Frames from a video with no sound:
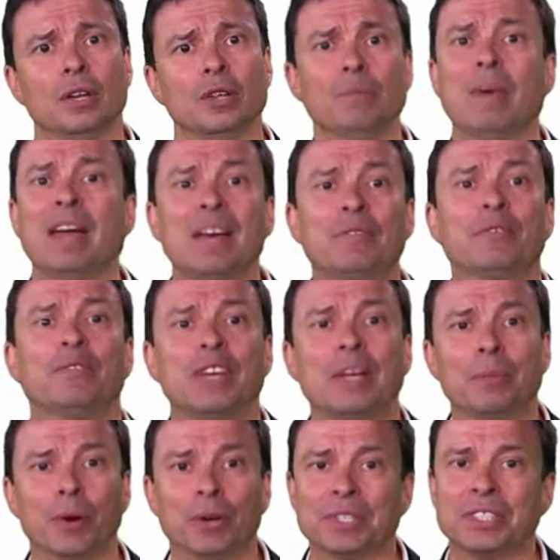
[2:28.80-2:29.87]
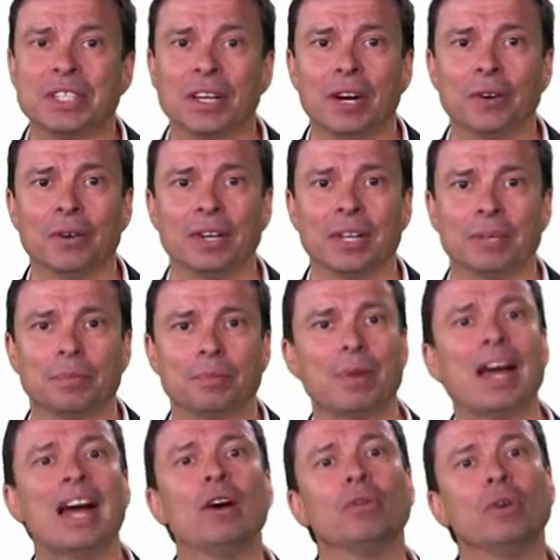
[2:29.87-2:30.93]
You may have a fee policy currently,
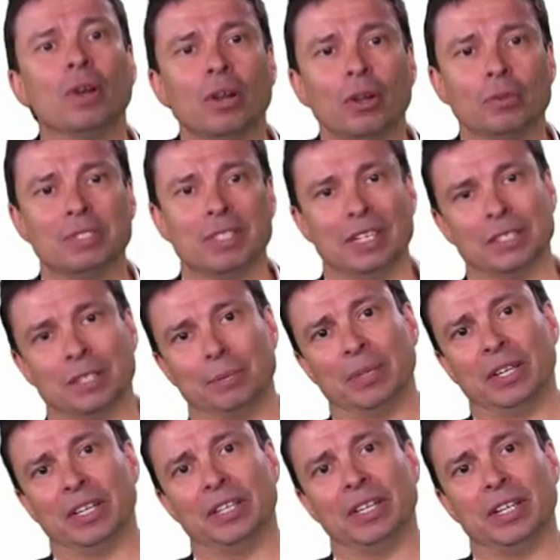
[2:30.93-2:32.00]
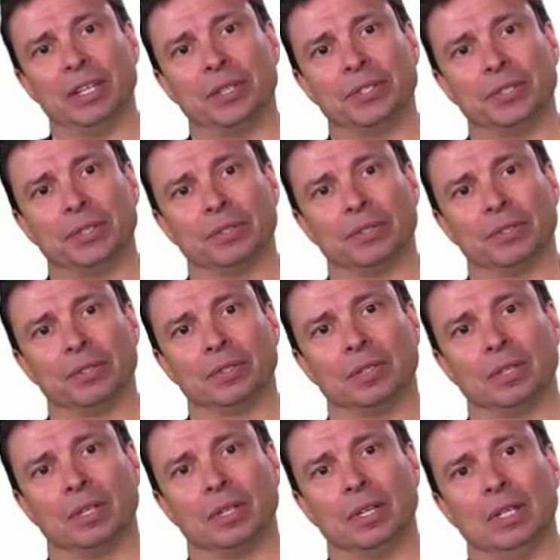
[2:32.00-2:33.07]
but how closely is it being adhered to?
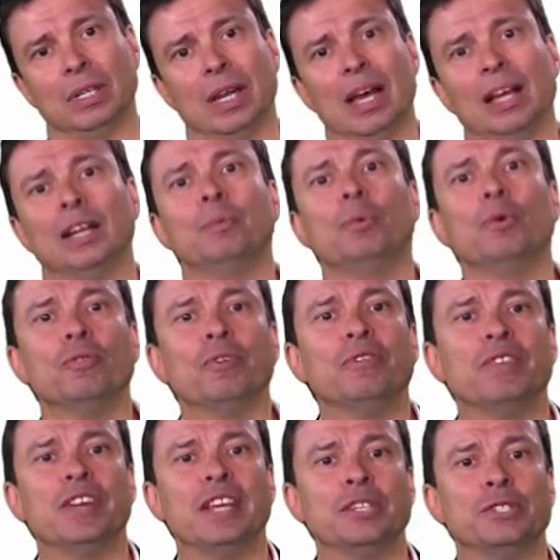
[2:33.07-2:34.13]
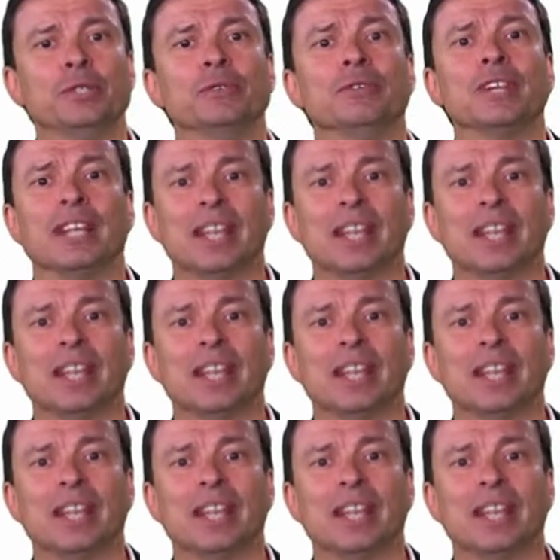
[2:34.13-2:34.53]
Add up all the fees that you've